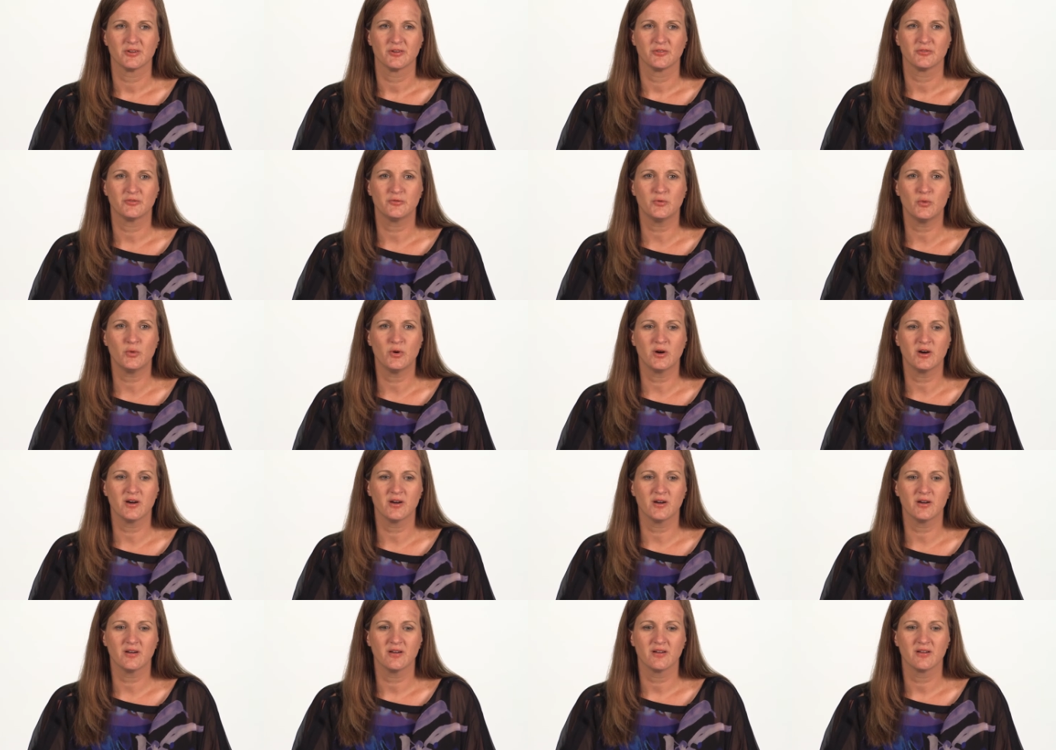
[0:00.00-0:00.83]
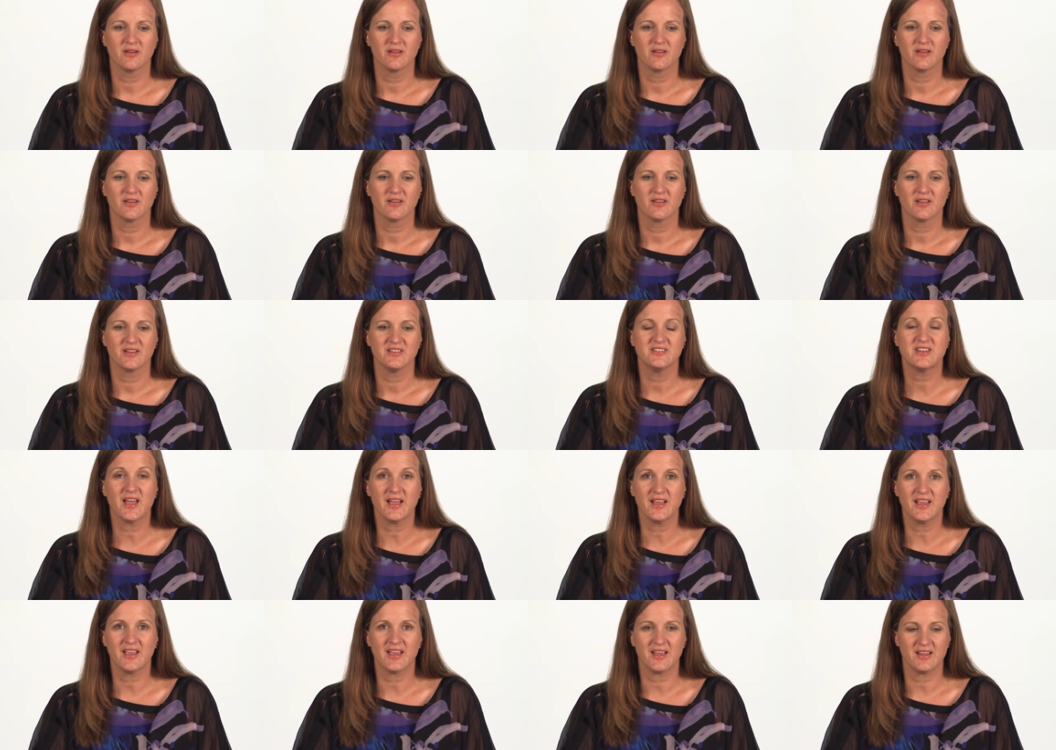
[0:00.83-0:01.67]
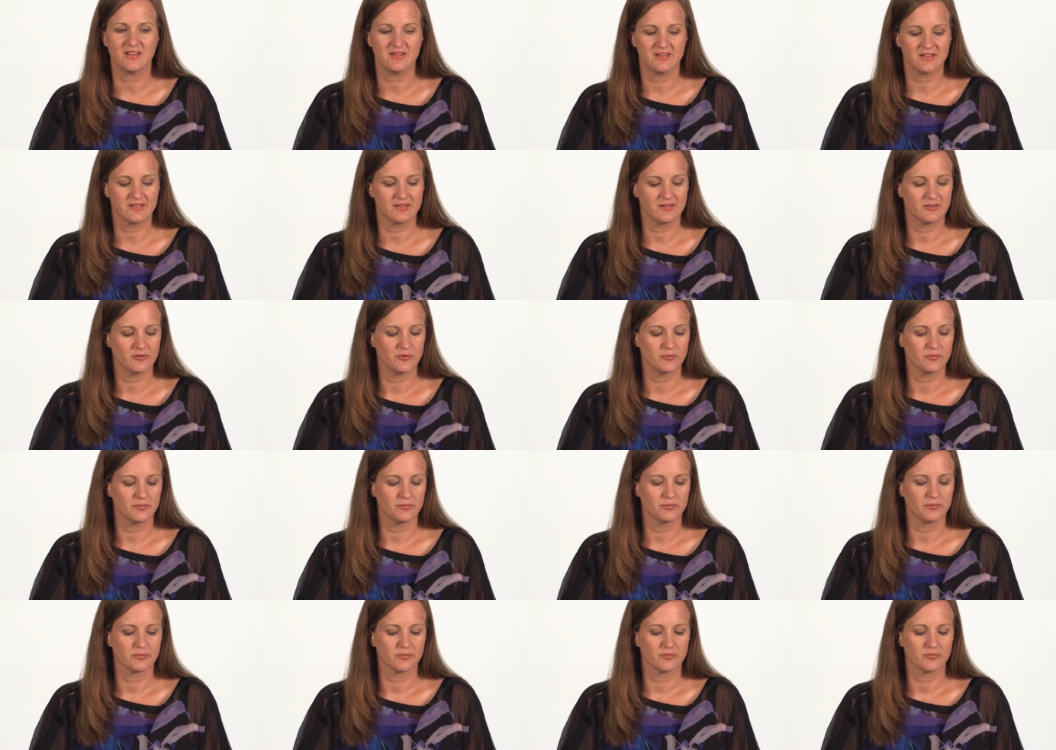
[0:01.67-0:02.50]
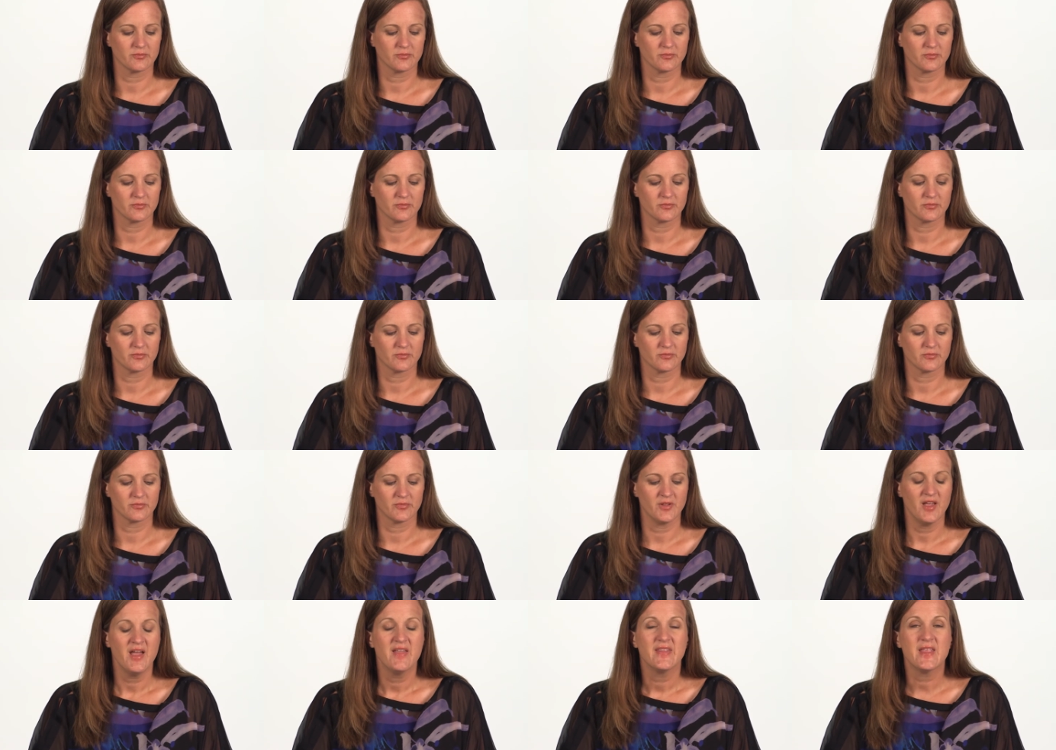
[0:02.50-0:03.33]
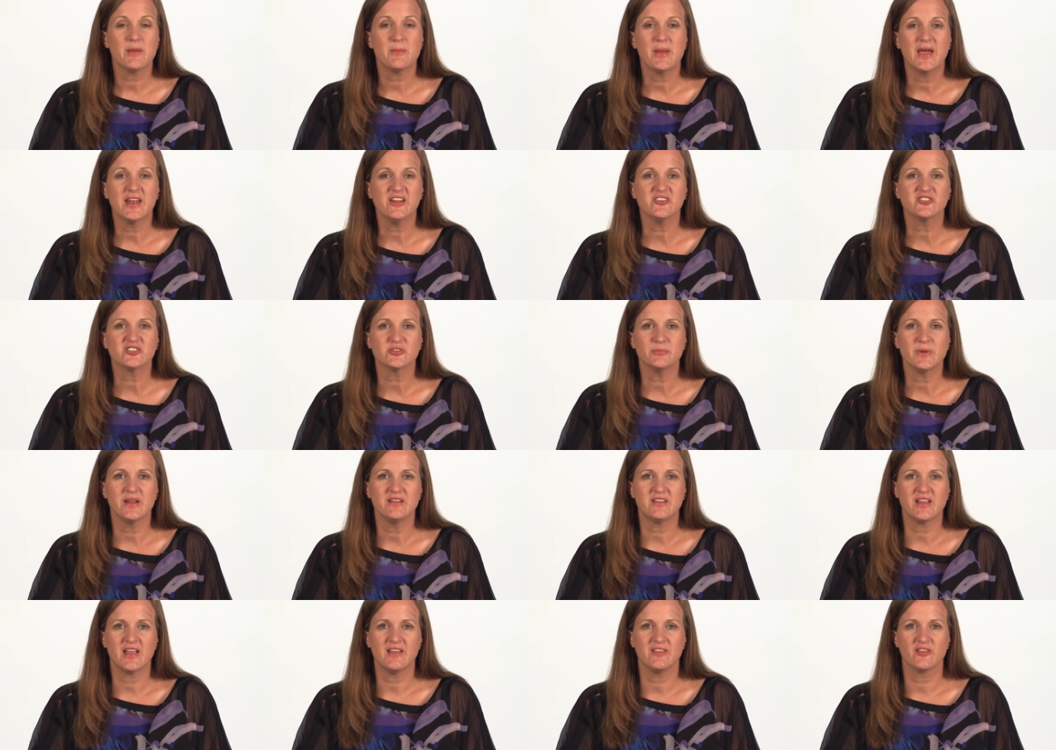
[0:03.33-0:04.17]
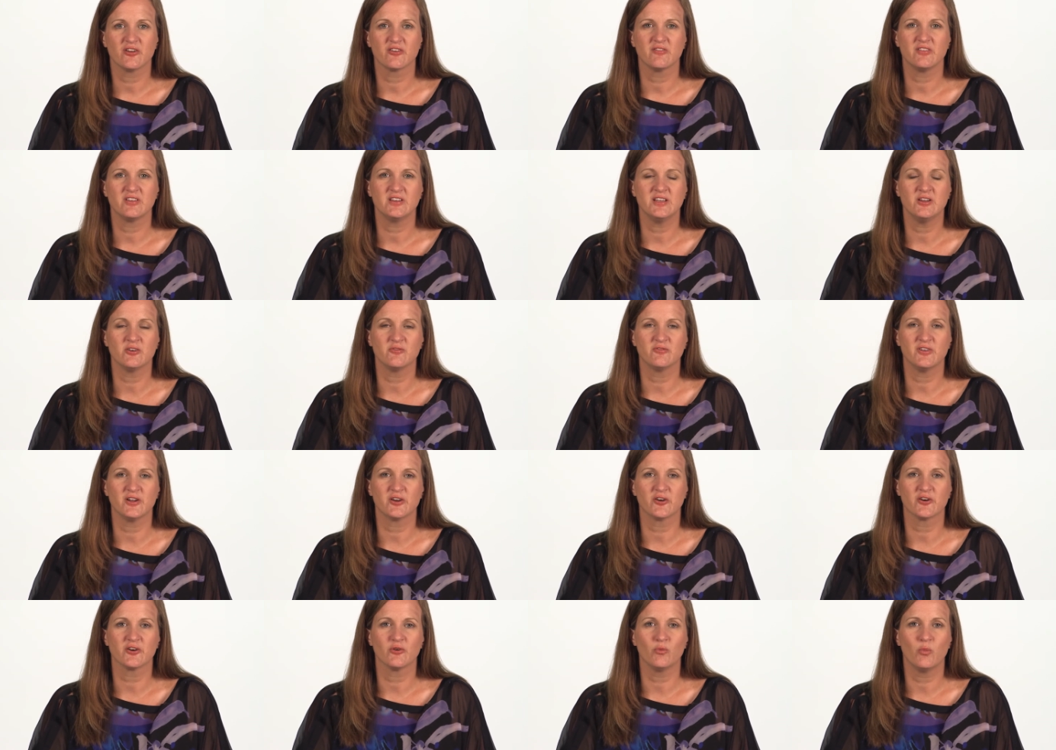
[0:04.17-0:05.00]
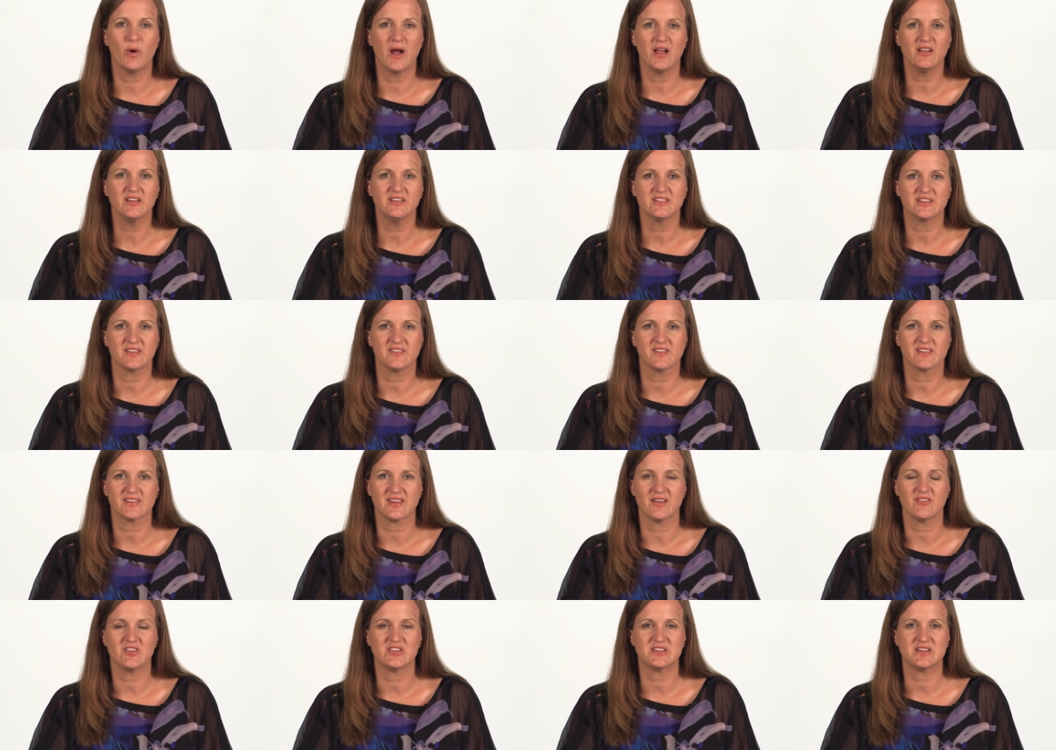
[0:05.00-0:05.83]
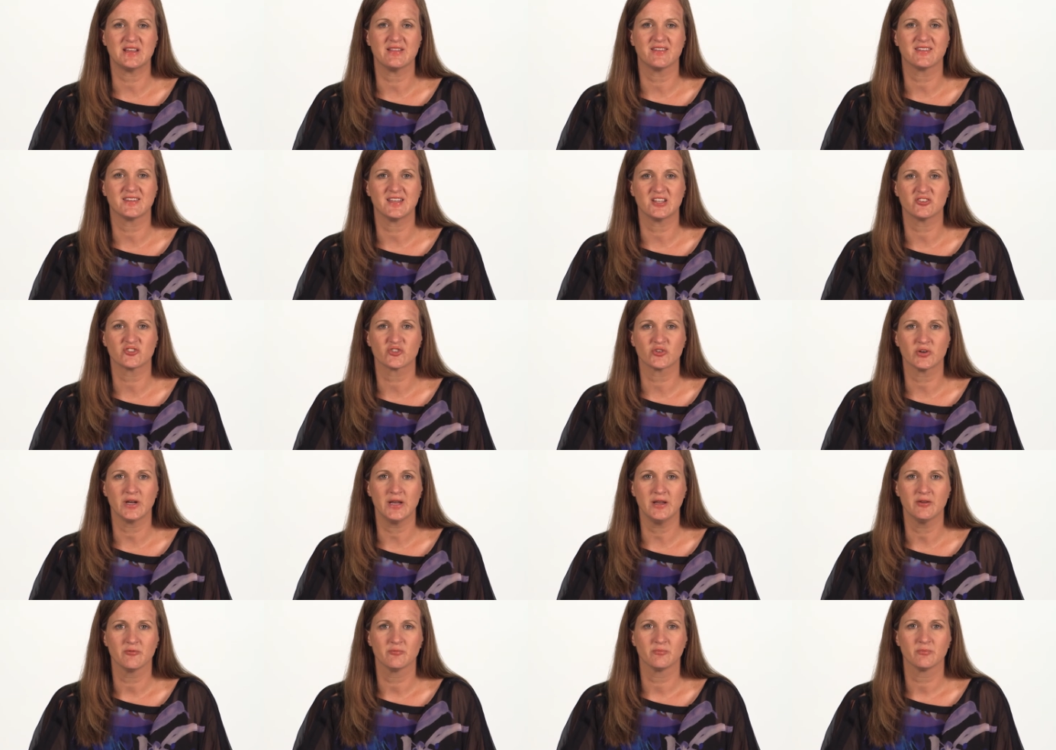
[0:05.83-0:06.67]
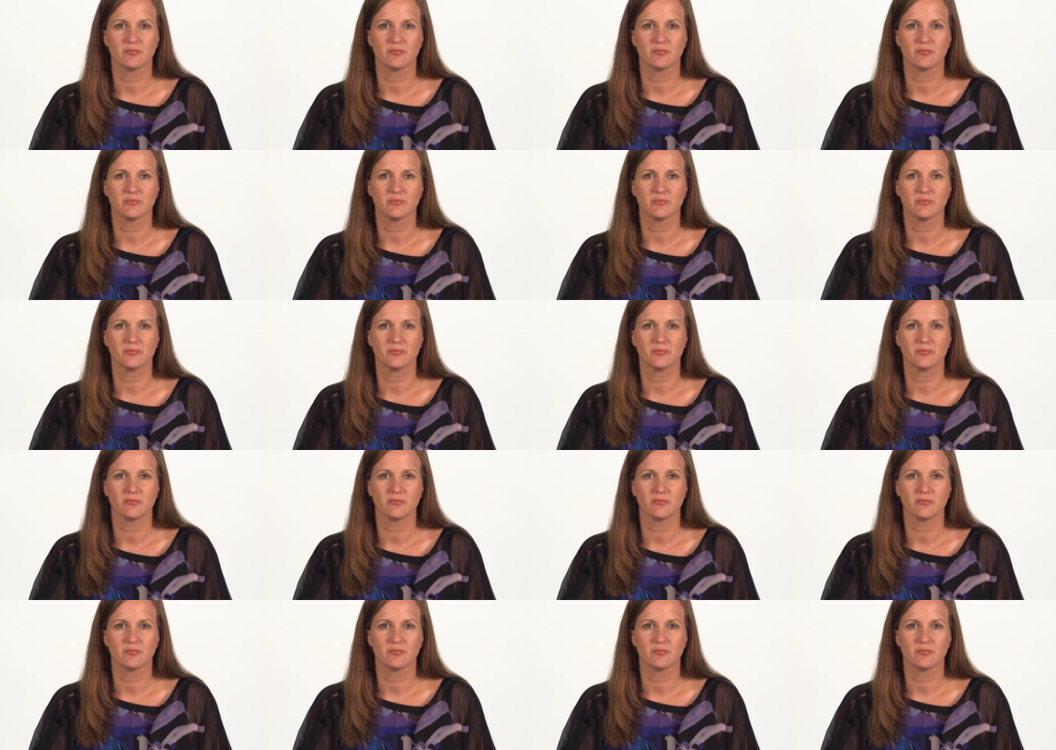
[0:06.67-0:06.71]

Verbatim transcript: for decades. They managed to maintain their vigor well into the 17th century